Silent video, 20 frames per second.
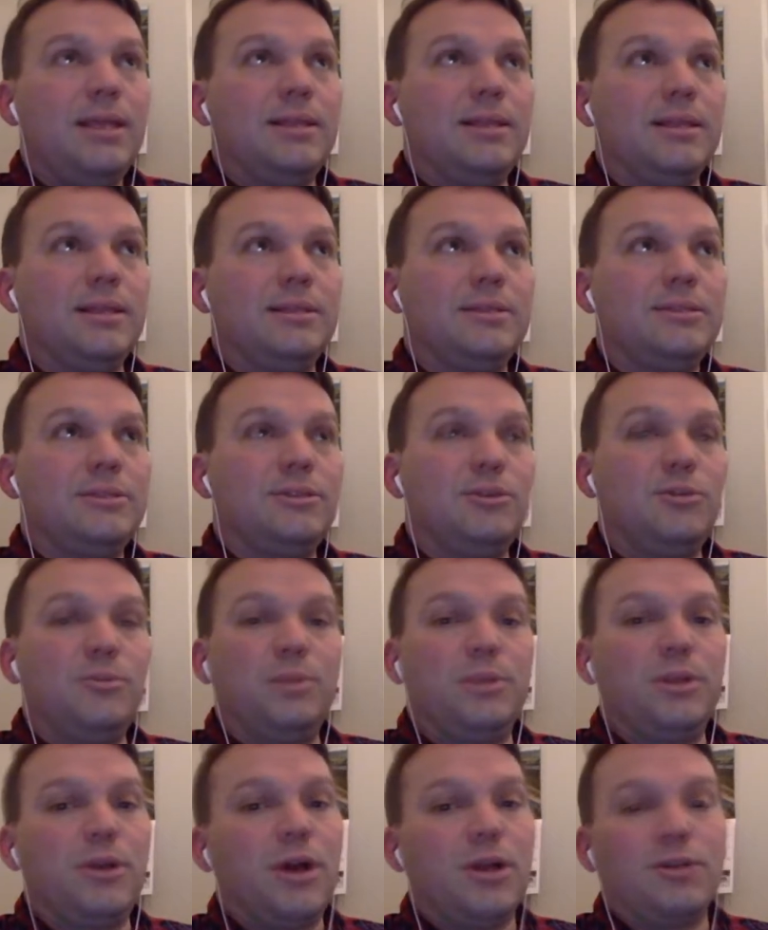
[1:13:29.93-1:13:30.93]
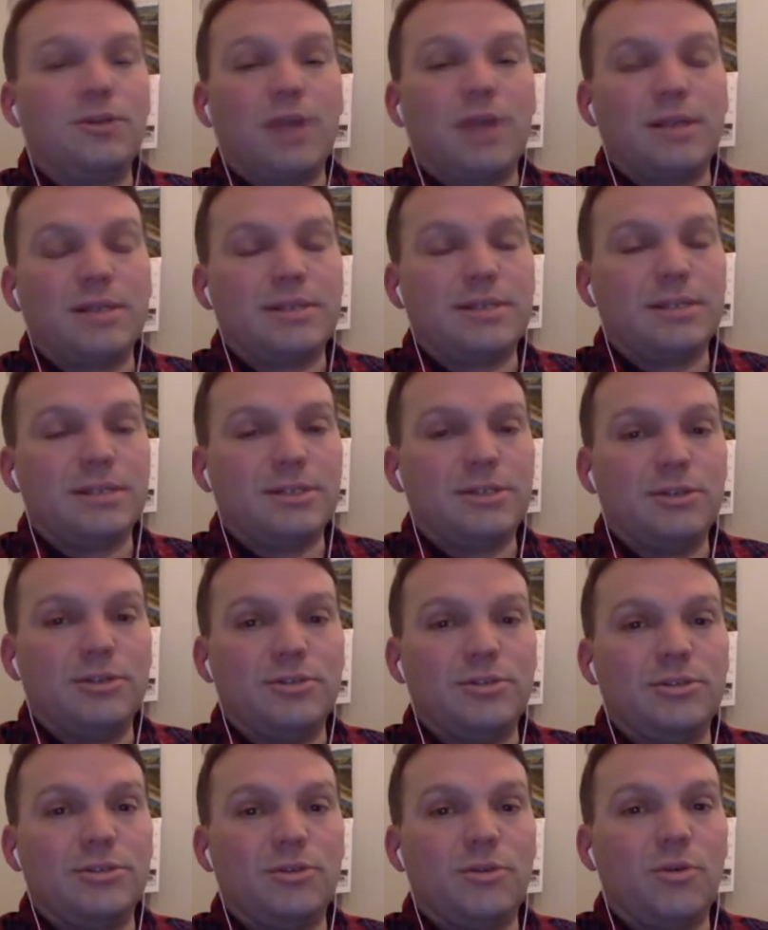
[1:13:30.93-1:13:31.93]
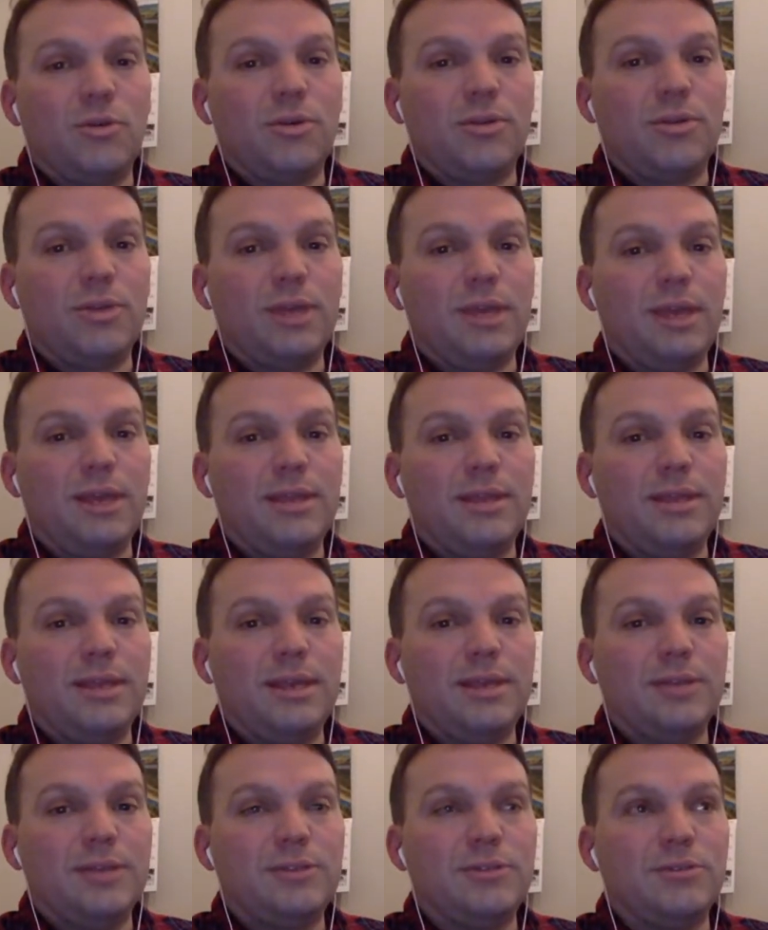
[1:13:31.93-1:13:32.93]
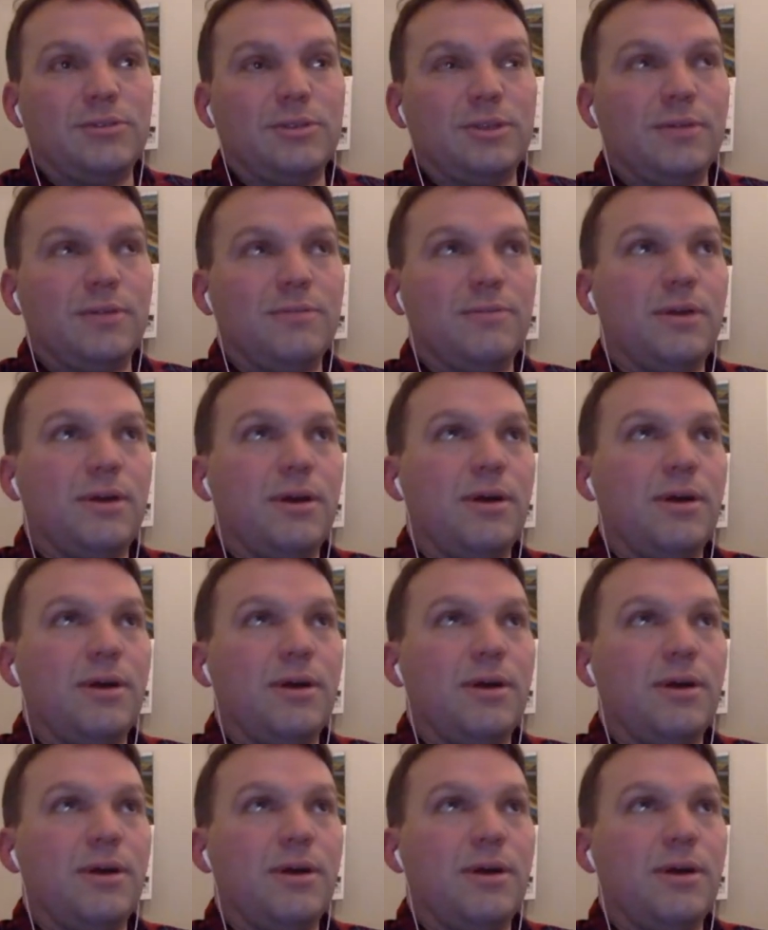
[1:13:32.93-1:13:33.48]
the stupid contrast issues or the issues of